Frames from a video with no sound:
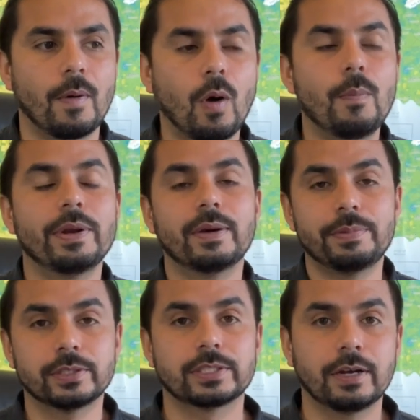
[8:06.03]
open up
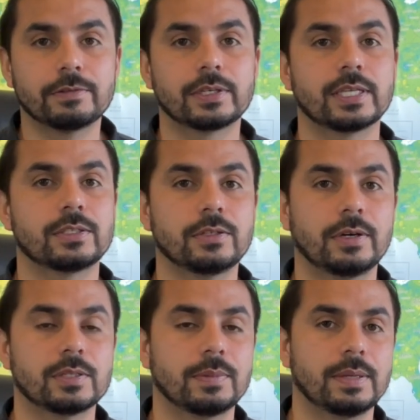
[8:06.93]
yourself to get to know
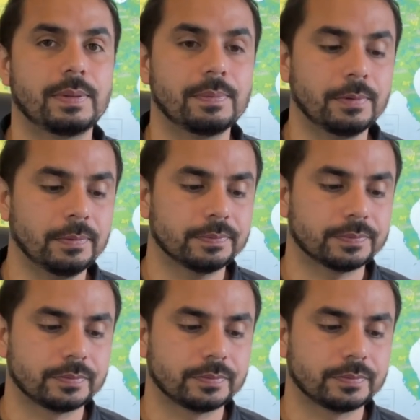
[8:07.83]
as many people.